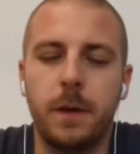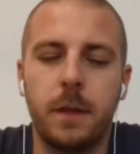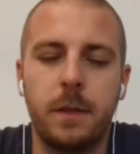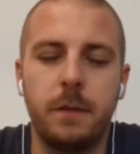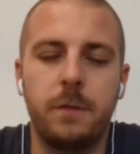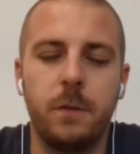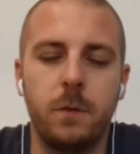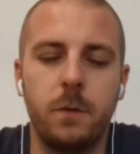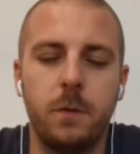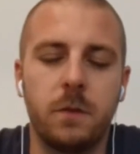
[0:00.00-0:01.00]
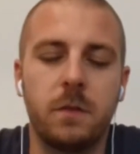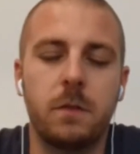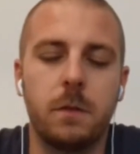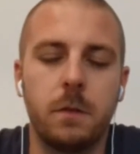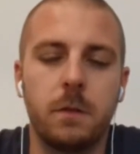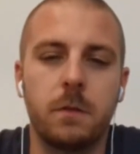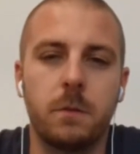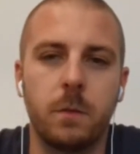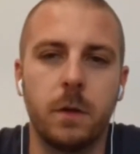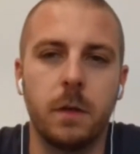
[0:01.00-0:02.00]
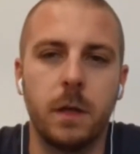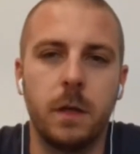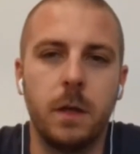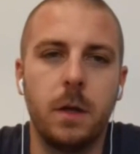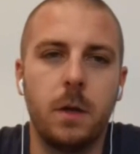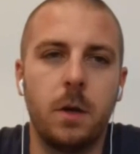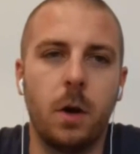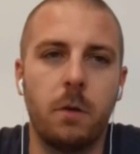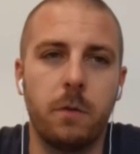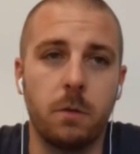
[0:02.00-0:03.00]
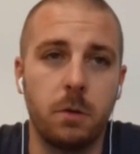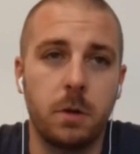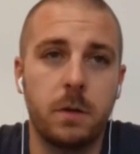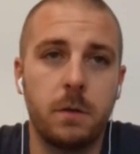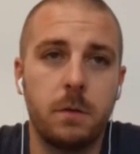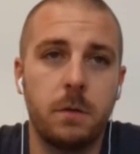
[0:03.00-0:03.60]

But I think Foodcoin is really overlooked.